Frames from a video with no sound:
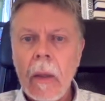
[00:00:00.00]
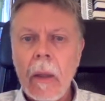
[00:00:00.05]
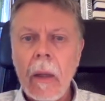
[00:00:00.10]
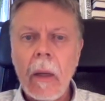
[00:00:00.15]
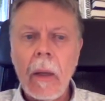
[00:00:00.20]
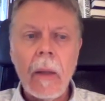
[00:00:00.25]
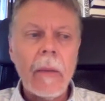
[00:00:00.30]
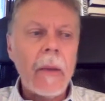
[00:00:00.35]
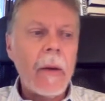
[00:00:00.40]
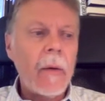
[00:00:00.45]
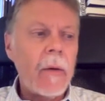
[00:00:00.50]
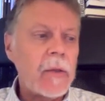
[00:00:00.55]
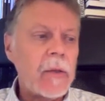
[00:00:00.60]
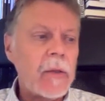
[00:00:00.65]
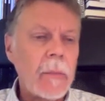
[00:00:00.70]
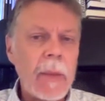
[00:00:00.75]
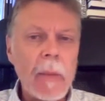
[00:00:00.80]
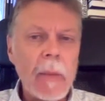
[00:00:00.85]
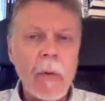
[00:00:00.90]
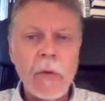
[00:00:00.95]
There are
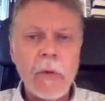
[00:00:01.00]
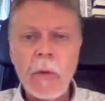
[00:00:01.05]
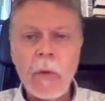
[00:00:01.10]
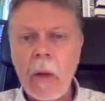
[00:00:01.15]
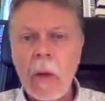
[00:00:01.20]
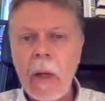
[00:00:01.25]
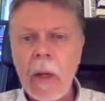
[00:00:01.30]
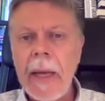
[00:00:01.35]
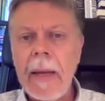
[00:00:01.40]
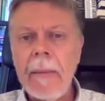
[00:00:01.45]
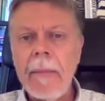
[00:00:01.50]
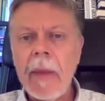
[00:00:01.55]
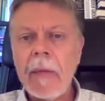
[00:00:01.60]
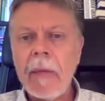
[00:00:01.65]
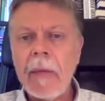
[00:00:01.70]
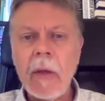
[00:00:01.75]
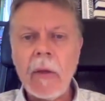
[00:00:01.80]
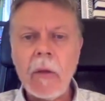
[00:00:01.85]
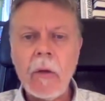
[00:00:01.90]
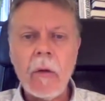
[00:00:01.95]
some people who still claim that
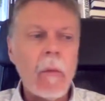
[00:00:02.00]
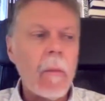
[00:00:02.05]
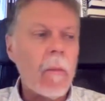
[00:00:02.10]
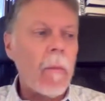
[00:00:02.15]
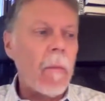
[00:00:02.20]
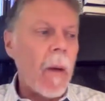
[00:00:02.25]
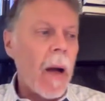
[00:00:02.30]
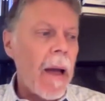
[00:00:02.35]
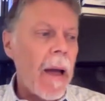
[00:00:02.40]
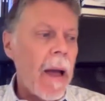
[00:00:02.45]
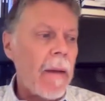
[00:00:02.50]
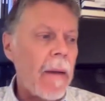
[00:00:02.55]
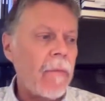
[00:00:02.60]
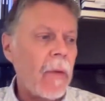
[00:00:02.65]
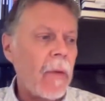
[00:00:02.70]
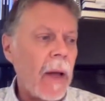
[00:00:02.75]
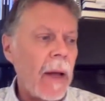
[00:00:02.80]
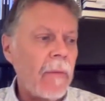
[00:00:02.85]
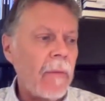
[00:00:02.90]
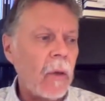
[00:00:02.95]
they do.
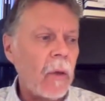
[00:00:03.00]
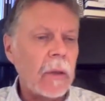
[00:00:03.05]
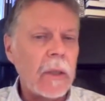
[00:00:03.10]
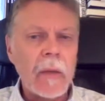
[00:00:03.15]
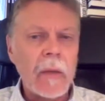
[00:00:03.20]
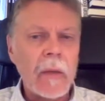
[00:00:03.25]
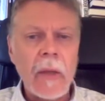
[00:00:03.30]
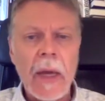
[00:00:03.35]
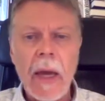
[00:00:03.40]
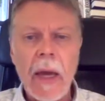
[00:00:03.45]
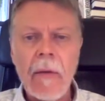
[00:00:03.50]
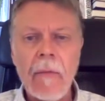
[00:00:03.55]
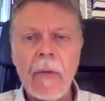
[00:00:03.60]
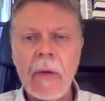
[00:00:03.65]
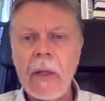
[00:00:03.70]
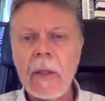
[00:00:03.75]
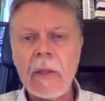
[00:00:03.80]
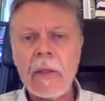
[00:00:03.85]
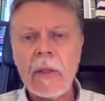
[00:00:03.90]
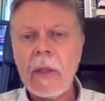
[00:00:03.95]
I've looked at the
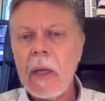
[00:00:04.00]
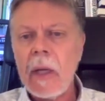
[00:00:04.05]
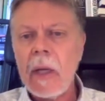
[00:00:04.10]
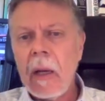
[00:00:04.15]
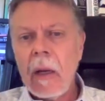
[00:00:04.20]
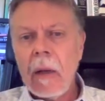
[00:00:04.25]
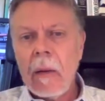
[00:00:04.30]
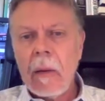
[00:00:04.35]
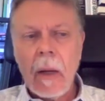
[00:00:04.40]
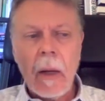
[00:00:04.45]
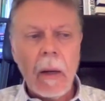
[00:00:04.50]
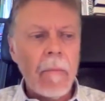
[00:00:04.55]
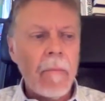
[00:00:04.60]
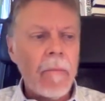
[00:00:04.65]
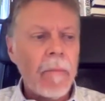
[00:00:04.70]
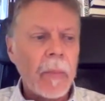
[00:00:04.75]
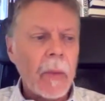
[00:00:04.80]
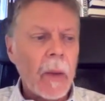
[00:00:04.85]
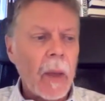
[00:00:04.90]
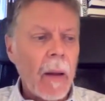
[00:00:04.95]
evidence.
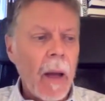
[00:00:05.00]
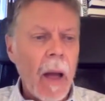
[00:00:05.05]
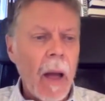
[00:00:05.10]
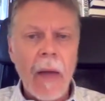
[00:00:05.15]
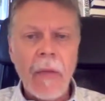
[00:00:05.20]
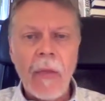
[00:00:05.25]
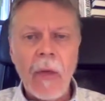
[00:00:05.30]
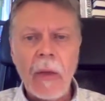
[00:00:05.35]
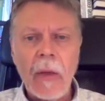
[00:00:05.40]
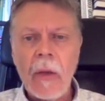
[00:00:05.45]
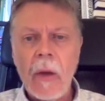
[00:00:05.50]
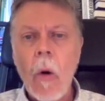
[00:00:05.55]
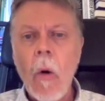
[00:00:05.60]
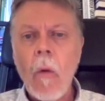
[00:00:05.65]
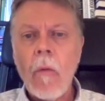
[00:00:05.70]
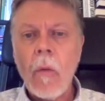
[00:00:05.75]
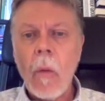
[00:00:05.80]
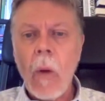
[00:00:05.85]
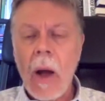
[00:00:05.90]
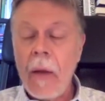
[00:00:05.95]
I think
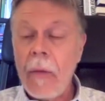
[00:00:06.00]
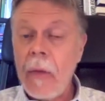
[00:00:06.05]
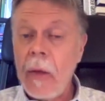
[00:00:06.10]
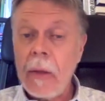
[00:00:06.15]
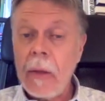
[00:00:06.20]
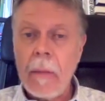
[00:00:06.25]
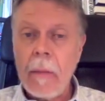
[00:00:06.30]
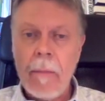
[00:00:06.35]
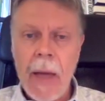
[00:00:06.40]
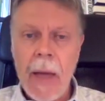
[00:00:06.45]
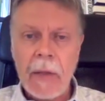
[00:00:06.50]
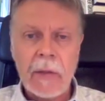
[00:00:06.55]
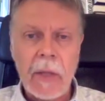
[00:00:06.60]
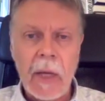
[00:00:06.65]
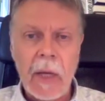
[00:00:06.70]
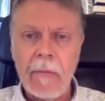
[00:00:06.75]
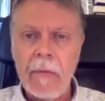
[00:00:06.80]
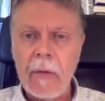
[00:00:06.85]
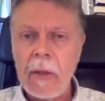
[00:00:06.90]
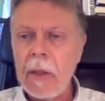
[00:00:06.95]
the best
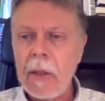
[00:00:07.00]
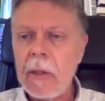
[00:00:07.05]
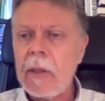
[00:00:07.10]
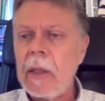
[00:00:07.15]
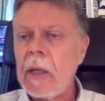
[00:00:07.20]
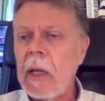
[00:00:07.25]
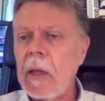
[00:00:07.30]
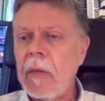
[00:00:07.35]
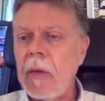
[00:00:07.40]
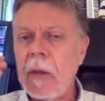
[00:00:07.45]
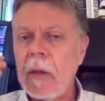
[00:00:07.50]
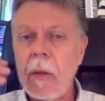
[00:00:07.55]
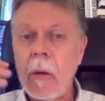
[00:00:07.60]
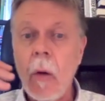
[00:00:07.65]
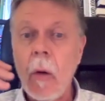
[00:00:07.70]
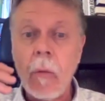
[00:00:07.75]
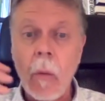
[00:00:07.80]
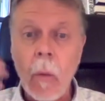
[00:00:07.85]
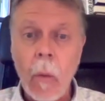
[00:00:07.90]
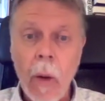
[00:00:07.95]
evidence, and I think the
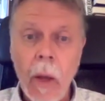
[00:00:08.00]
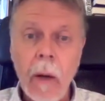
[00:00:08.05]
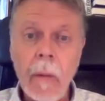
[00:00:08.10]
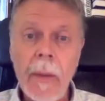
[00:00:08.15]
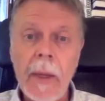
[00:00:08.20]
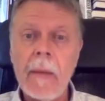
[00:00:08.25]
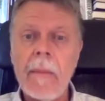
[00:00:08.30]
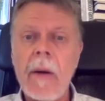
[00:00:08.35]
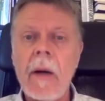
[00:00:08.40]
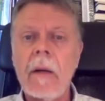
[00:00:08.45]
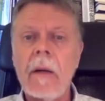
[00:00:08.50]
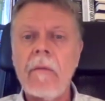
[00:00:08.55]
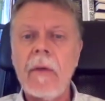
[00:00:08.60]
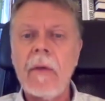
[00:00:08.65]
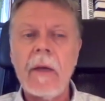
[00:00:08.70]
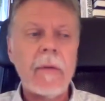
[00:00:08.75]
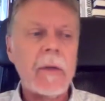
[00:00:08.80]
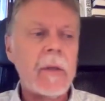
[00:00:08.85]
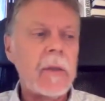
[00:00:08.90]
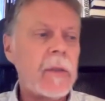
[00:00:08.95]
overwhelming amount of
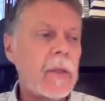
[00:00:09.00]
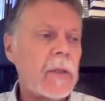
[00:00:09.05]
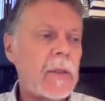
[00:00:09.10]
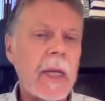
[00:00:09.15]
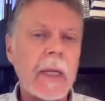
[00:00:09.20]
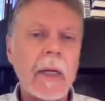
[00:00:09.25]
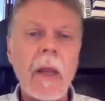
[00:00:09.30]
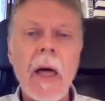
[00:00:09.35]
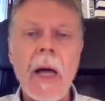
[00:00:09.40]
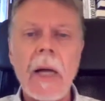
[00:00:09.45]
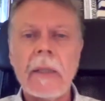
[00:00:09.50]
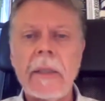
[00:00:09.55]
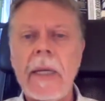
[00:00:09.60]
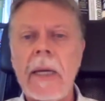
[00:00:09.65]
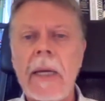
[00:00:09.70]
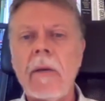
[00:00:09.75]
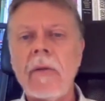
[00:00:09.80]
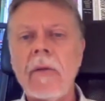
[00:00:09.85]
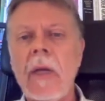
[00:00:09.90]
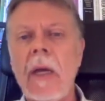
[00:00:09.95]
evidence, is that
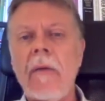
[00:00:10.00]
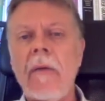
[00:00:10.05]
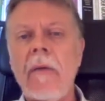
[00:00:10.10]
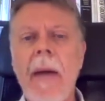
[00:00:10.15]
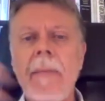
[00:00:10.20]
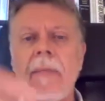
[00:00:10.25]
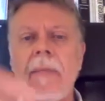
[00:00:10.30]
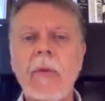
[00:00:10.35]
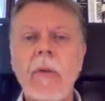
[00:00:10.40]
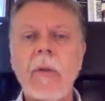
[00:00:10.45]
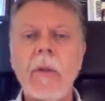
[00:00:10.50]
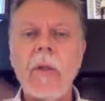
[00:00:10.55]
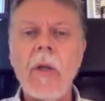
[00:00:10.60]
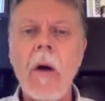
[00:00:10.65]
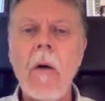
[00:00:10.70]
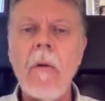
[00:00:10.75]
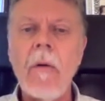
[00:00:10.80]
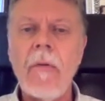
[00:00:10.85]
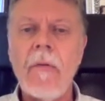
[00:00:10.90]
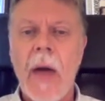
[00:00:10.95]
lockdowns have absolutely
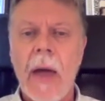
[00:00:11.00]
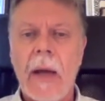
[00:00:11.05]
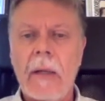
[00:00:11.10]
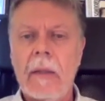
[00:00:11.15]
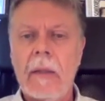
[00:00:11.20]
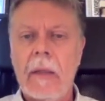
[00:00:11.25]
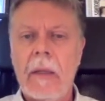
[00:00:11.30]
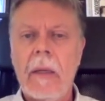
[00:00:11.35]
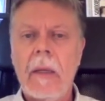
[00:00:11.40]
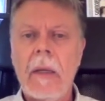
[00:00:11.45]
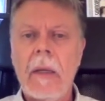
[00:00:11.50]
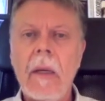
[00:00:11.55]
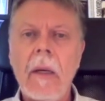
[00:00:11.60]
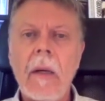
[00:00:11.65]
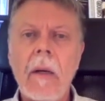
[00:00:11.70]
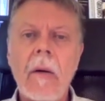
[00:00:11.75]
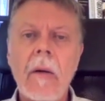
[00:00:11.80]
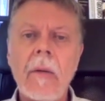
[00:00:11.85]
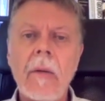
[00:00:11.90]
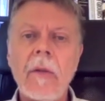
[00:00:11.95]
no effect
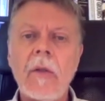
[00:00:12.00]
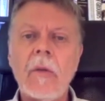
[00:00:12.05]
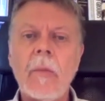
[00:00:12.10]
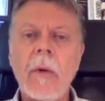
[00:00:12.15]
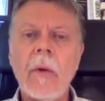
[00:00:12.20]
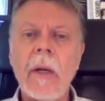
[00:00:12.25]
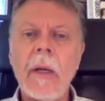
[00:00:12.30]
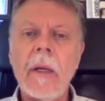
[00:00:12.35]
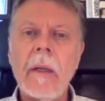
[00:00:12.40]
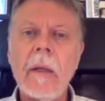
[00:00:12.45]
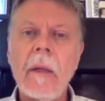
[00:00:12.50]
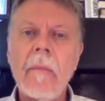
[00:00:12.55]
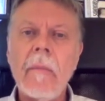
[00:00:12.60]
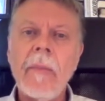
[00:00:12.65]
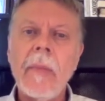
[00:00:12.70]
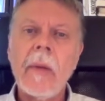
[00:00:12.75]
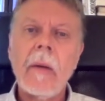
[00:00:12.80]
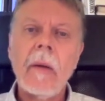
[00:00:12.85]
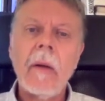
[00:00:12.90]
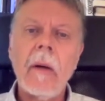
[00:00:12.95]
on the spread
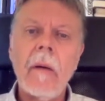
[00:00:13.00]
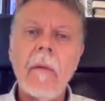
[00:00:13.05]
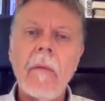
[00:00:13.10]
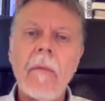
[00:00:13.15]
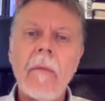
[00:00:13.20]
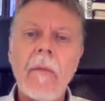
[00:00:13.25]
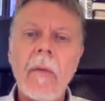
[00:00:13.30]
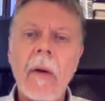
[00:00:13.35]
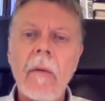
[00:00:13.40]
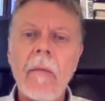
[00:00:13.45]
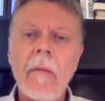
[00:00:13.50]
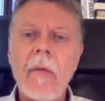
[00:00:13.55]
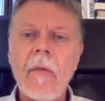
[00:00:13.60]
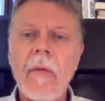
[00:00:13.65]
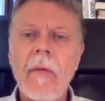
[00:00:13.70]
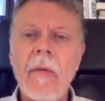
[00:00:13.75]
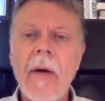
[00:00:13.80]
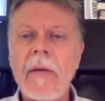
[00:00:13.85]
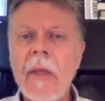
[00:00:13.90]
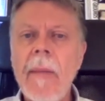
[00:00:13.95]
of
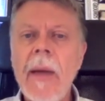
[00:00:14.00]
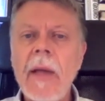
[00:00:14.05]
the virus.